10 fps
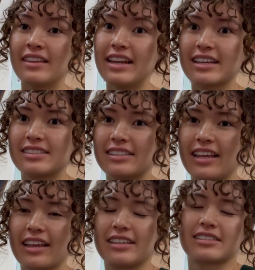The next
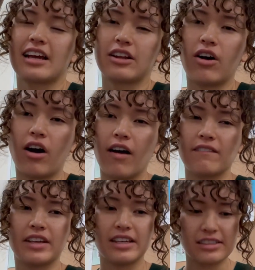thing is kind of
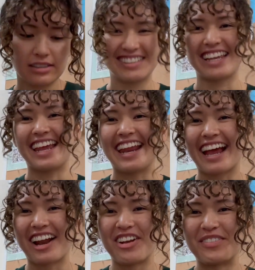obvious. Just
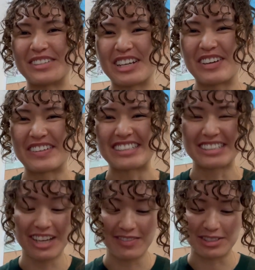kidding, I don't know if it's obvious.
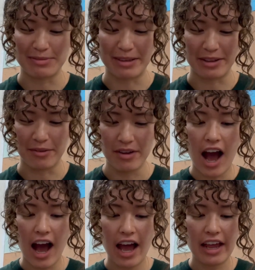It's obvious to me though.
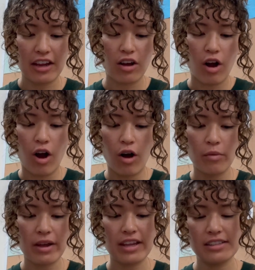I
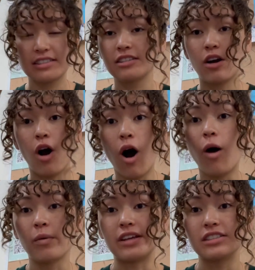always
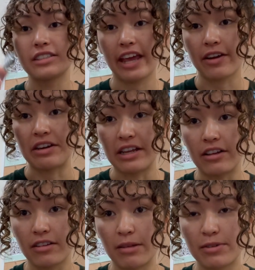carry
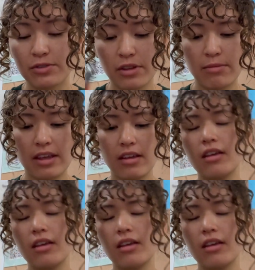nail clippers with me.